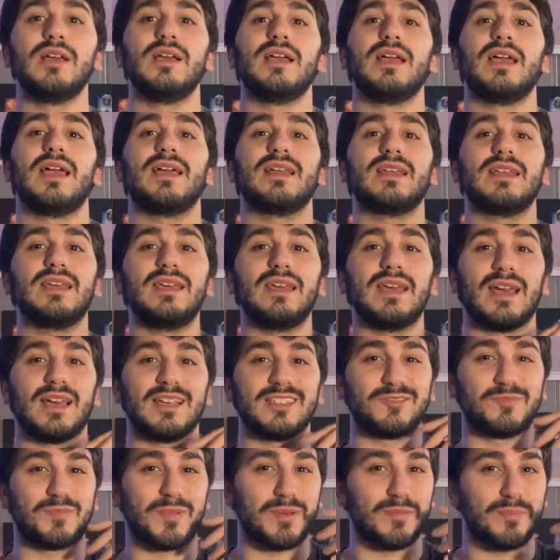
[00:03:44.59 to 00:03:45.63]
and he
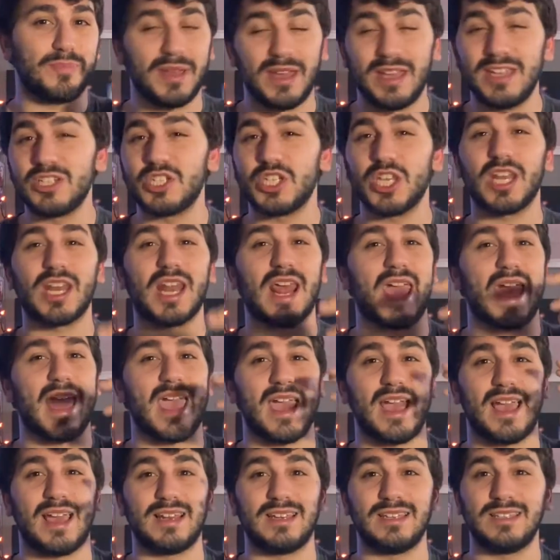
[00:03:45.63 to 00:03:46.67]
has been patient,
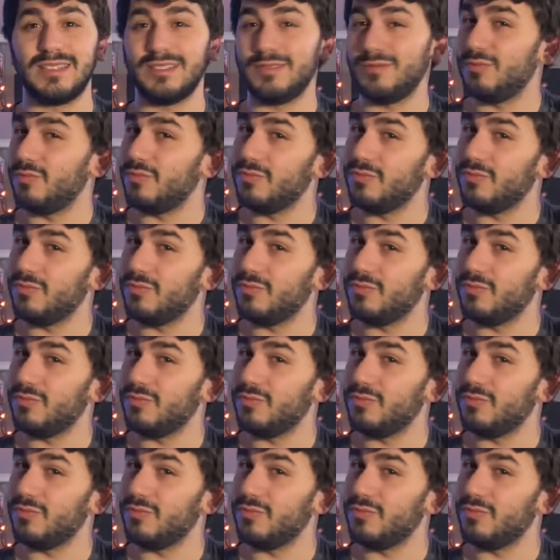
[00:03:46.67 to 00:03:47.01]
and